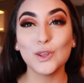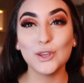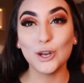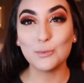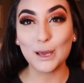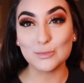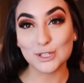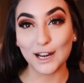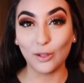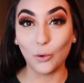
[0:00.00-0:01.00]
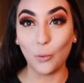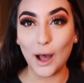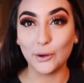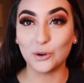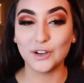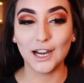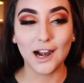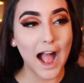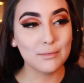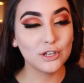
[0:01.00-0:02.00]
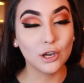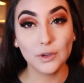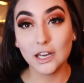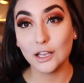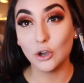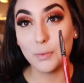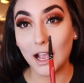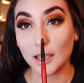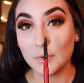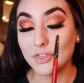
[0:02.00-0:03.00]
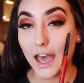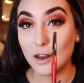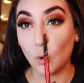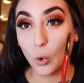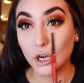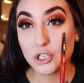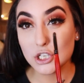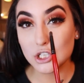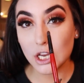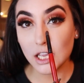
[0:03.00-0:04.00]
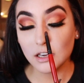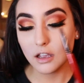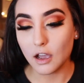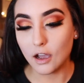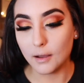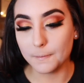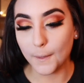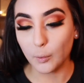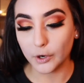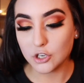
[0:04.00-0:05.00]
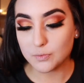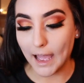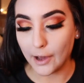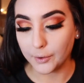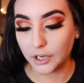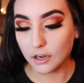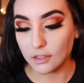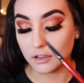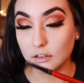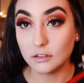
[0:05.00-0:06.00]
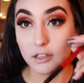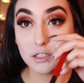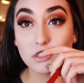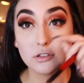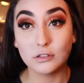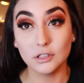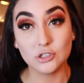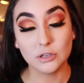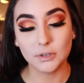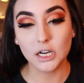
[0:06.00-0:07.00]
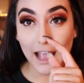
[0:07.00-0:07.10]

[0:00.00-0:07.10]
You know me, I'm just getting a little wild over here. I'm going to go in and go back in with that orangey shade, the orange powder, the shimmer,